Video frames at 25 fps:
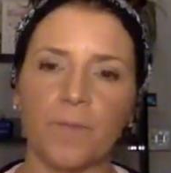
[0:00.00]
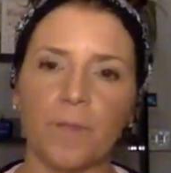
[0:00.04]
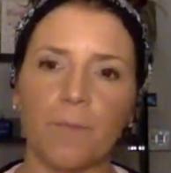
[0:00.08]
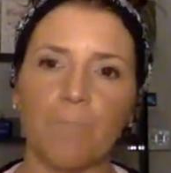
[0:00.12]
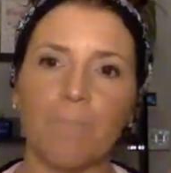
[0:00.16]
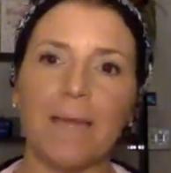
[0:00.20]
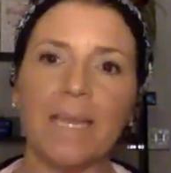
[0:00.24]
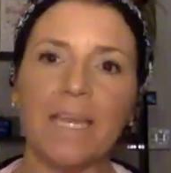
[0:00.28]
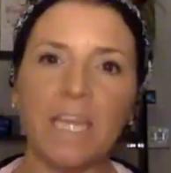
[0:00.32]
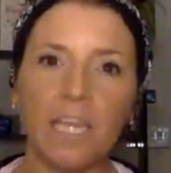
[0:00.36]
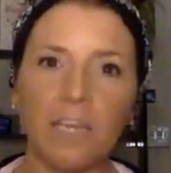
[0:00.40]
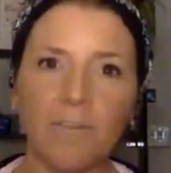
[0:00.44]

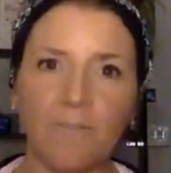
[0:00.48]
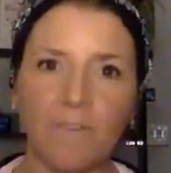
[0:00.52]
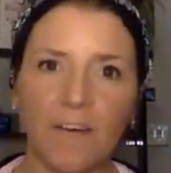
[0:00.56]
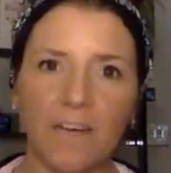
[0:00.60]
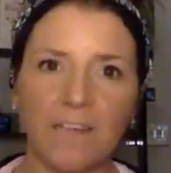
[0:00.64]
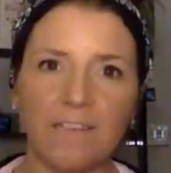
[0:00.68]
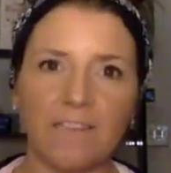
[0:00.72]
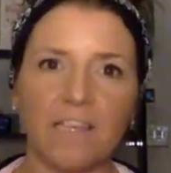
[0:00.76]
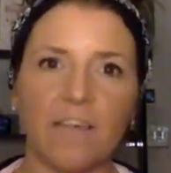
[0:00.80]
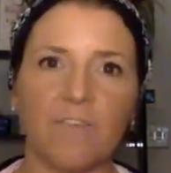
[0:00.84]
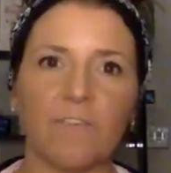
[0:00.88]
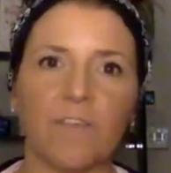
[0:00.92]
many of
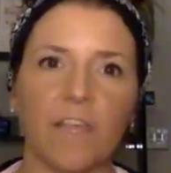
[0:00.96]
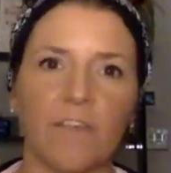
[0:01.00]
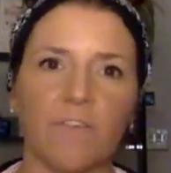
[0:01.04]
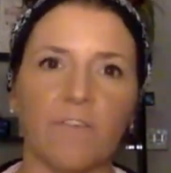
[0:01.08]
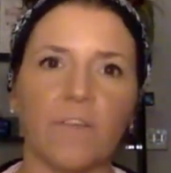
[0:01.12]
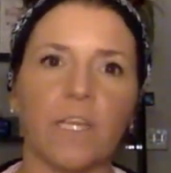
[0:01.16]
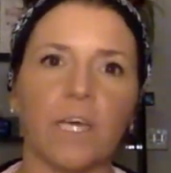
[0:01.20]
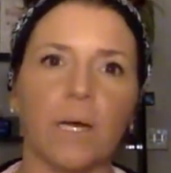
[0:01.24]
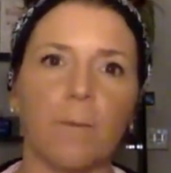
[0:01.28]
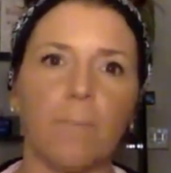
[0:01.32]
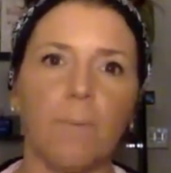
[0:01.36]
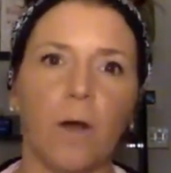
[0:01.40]
us have
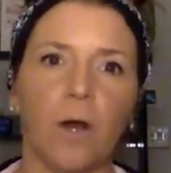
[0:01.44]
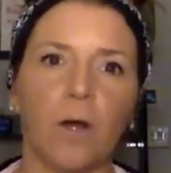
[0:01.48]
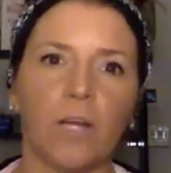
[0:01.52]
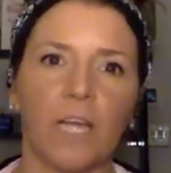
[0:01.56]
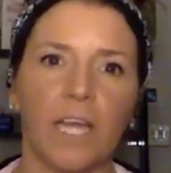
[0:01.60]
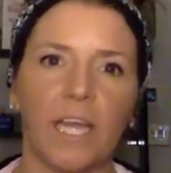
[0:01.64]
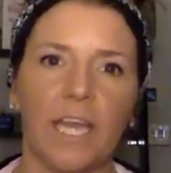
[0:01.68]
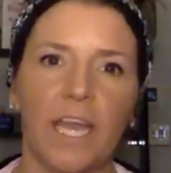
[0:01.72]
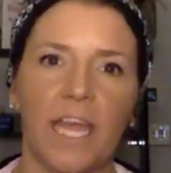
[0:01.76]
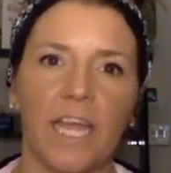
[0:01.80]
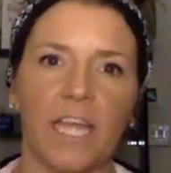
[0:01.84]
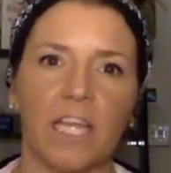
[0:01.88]
given up our
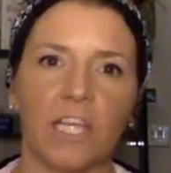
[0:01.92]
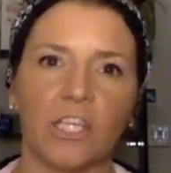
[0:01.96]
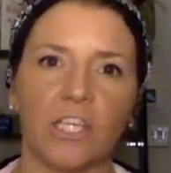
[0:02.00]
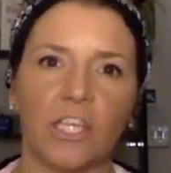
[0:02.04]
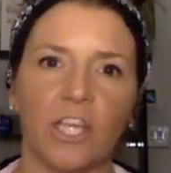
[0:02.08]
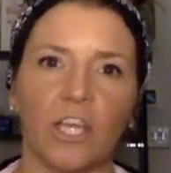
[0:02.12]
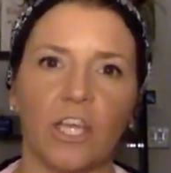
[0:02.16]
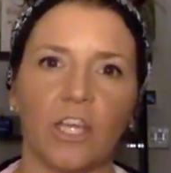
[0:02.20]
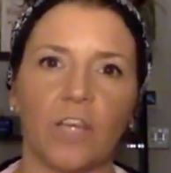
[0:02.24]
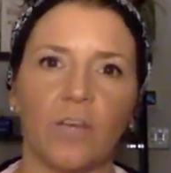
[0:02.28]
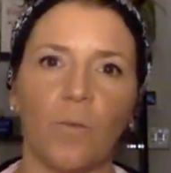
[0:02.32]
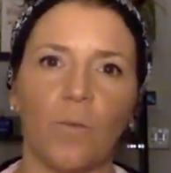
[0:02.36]

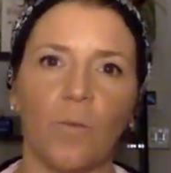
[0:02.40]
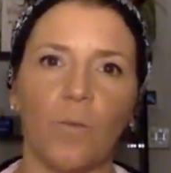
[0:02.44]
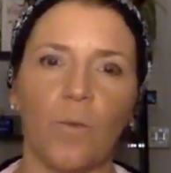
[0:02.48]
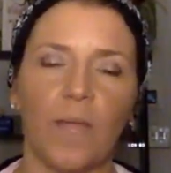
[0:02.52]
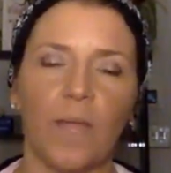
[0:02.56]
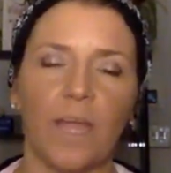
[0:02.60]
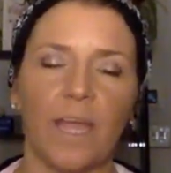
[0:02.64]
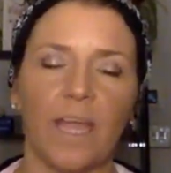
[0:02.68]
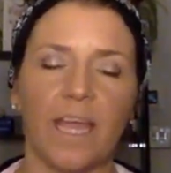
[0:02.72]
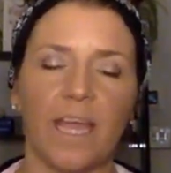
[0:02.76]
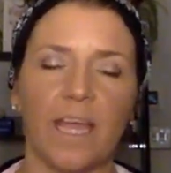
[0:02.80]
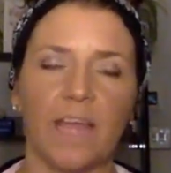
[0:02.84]
connection
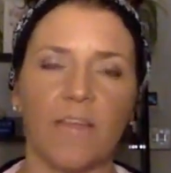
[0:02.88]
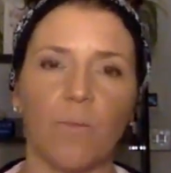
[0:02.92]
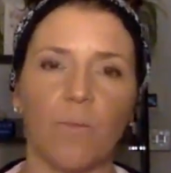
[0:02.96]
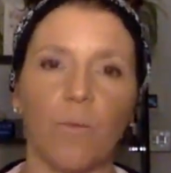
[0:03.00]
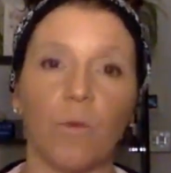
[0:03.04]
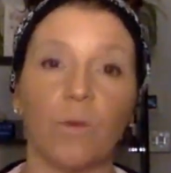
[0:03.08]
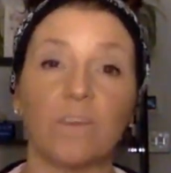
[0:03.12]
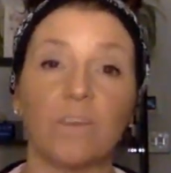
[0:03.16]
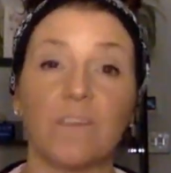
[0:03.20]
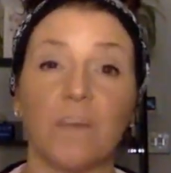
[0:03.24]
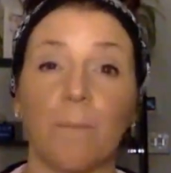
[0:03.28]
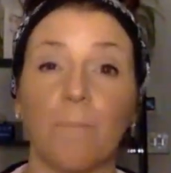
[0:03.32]
with
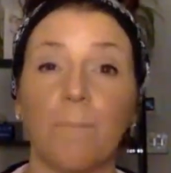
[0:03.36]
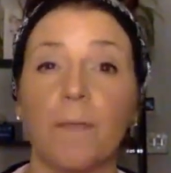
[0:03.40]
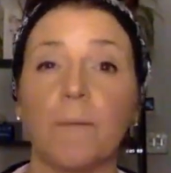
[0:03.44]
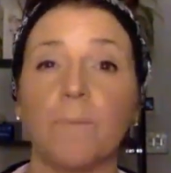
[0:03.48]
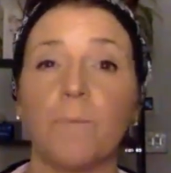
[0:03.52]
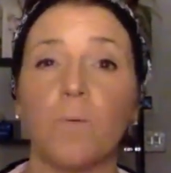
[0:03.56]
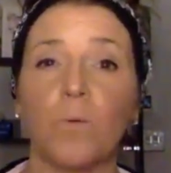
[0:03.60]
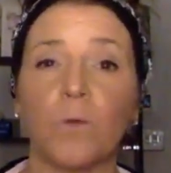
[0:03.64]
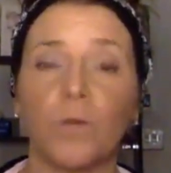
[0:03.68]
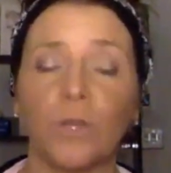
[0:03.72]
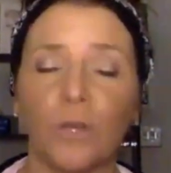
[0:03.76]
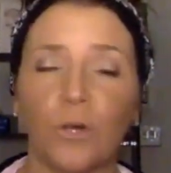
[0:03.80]
what some
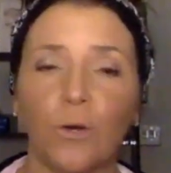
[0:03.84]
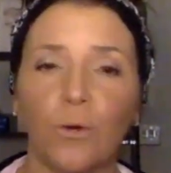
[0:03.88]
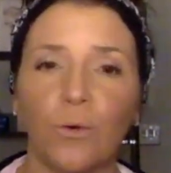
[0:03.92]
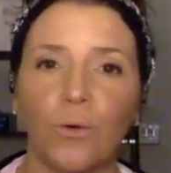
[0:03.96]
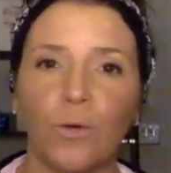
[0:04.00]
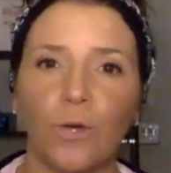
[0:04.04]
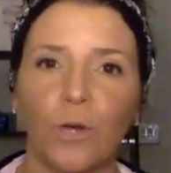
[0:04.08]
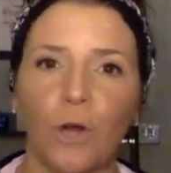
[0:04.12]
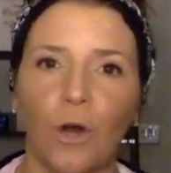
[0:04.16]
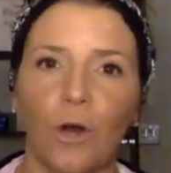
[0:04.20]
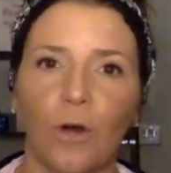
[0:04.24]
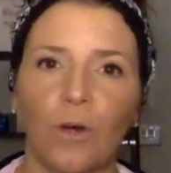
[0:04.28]
people would call
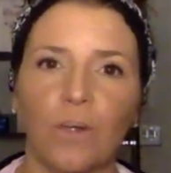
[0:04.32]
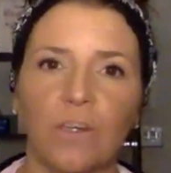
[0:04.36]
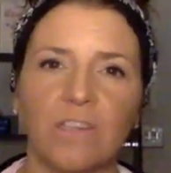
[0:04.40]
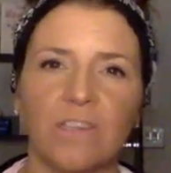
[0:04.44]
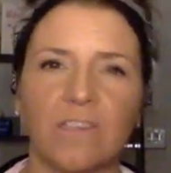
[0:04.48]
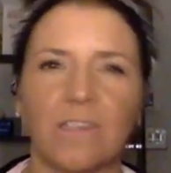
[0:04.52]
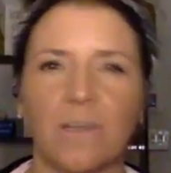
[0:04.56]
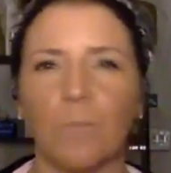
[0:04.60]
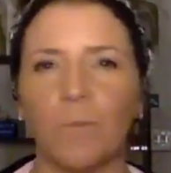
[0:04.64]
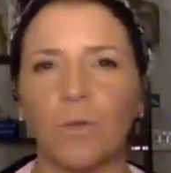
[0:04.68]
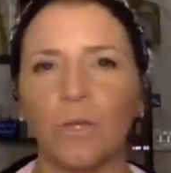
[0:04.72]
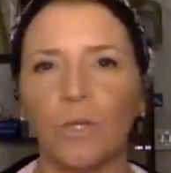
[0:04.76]
God,
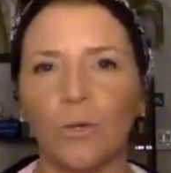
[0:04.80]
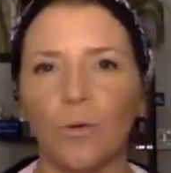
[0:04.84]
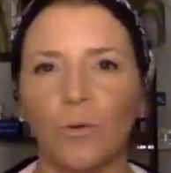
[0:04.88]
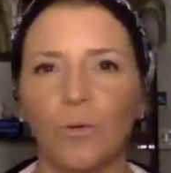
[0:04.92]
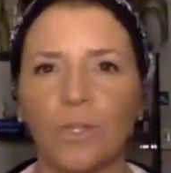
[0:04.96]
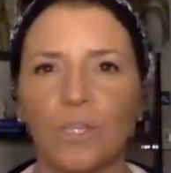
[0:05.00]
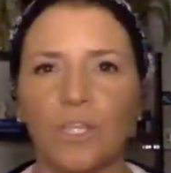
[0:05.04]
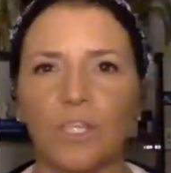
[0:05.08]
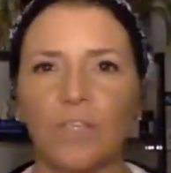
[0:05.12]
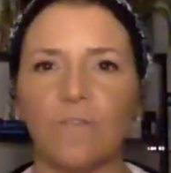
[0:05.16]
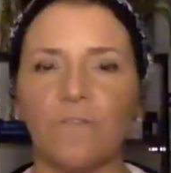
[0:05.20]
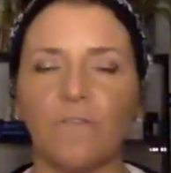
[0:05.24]
some would call
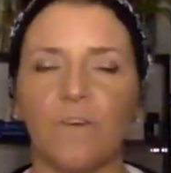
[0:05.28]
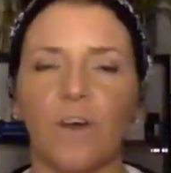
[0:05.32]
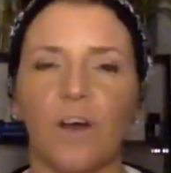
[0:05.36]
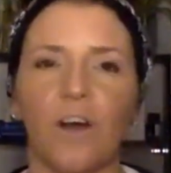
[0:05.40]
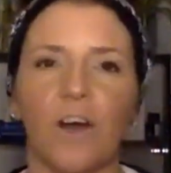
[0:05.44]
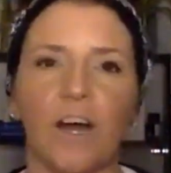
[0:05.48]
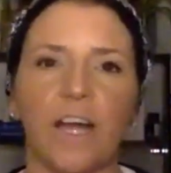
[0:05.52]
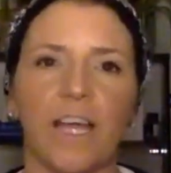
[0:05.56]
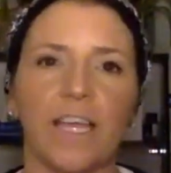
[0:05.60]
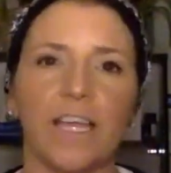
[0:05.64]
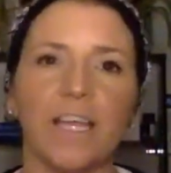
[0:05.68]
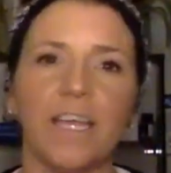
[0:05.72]
the
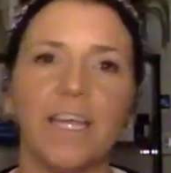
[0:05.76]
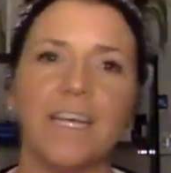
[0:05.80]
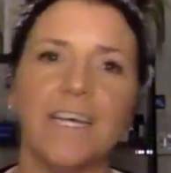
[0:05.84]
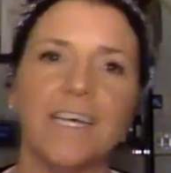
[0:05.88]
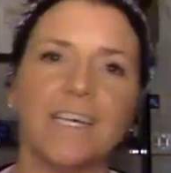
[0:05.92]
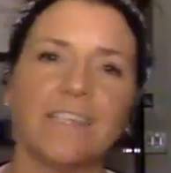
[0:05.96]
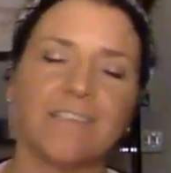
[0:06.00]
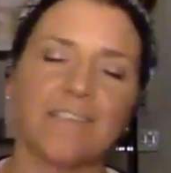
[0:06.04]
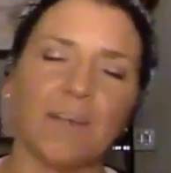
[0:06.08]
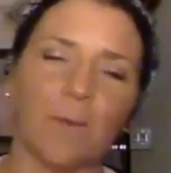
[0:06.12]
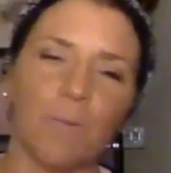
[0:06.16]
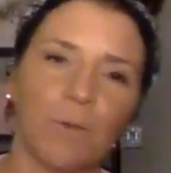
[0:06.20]
divine,
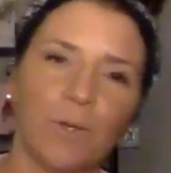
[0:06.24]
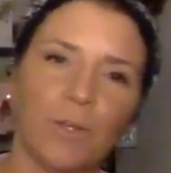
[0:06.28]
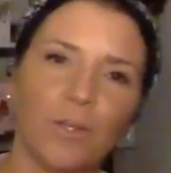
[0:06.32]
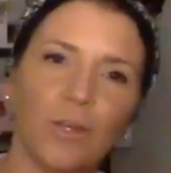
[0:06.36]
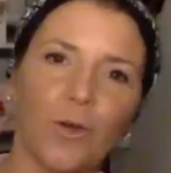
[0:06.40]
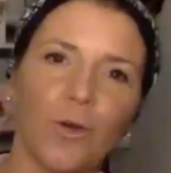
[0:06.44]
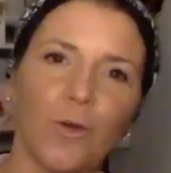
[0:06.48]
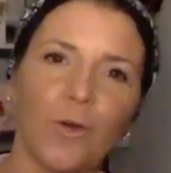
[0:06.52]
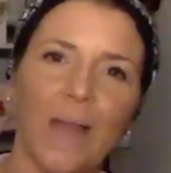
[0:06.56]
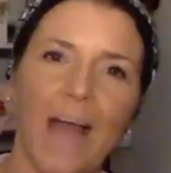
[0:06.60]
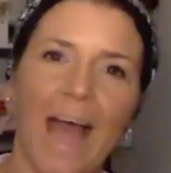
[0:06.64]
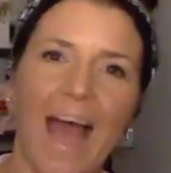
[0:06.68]
some would
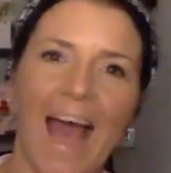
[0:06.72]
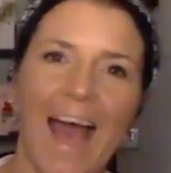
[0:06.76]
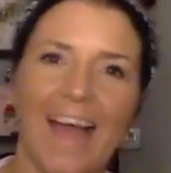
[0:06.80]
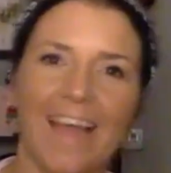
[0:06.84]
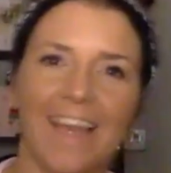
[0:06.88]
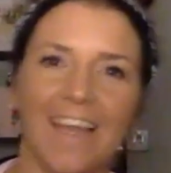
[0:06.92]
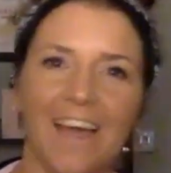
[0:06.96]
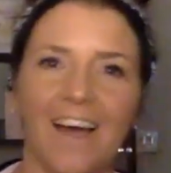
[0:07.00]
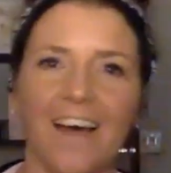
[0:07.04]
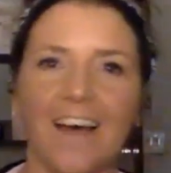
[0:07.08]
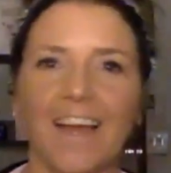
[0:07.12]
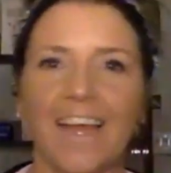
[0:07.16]
call
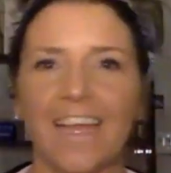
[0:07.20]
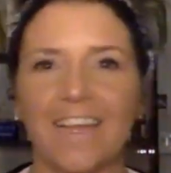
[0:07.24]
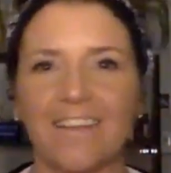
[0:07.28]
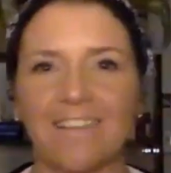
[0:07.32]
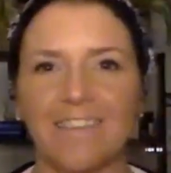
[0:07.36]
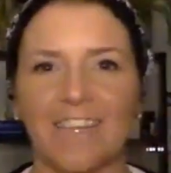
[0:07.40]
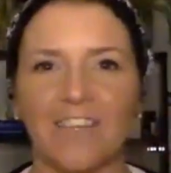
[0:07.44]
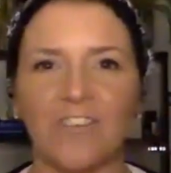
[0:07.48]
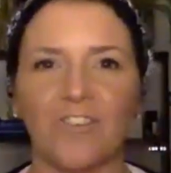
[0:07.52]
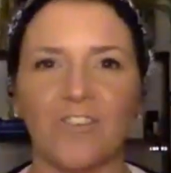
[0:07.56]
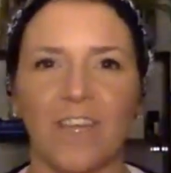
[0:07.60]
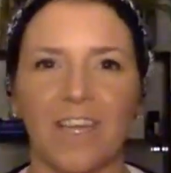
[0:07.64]
Allah,
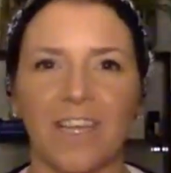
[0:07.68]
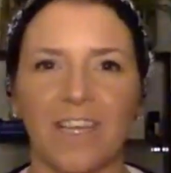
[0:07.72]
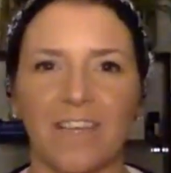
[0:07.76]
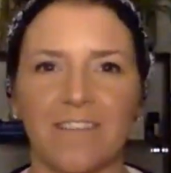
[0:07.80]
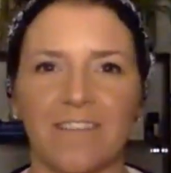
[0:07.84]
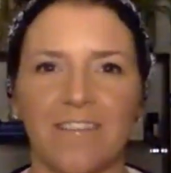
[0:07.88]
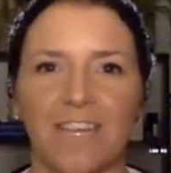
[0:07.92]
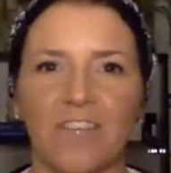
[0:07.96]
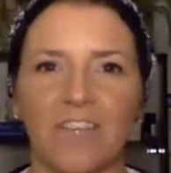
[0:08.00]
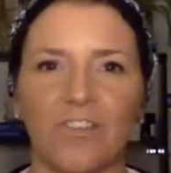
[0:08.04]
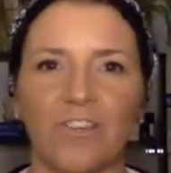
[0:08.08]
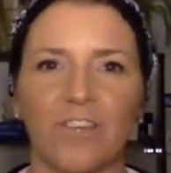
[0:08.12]
etc.,
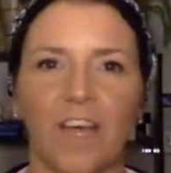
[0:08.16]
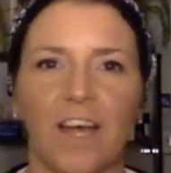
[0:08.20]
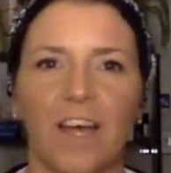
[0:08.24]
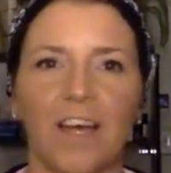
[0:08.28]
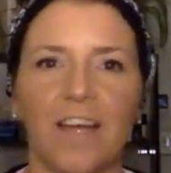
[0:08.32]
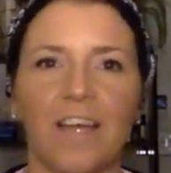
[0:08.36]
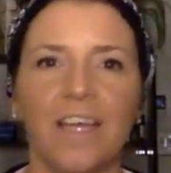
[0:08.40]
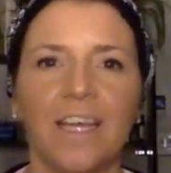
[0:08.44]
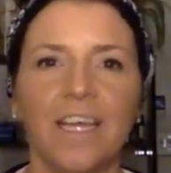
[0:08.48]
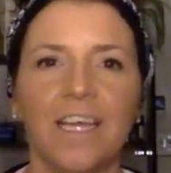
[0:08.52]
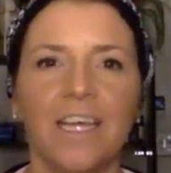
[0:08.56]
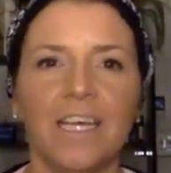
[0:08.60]

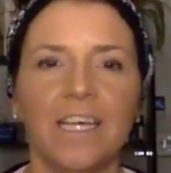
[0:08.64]
etc.